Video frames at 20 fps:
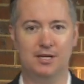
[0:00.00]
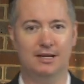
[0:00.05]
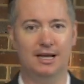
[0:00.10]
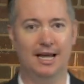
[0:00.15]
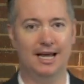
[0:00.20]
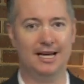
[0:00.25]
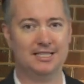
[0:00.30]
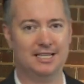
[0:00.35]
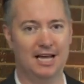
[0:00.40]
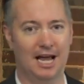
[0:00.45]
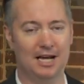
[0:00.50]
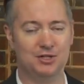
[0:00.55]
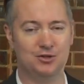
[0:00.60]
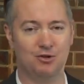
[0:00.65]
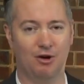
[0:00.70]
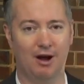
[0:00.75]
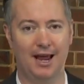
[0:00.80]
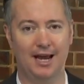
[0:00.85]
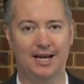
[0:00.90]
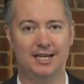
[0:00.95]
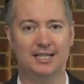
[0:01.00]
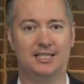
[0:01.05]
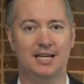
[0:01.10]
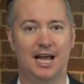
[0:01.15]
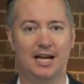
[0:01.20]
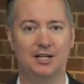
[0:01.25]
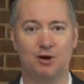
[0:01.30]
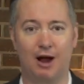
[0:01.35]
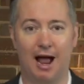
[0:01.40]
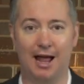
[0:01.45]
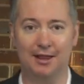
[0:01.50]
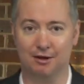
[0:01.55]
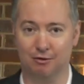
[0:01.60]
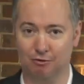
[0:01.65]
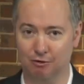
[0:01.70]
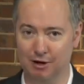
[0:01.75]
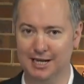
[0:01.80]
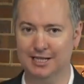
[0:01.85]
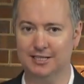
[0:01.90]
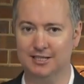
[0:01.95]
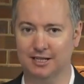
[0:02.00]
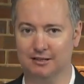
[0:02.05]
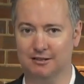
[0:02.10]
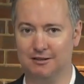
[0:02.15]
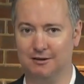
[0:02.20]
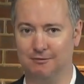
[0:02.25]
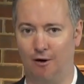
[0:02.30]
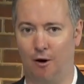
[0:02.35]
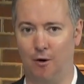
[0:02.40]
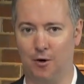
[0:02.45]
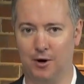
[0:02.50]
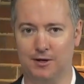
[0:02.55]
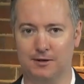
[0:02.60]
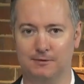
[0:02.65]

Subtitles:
etc., and the reasons for it.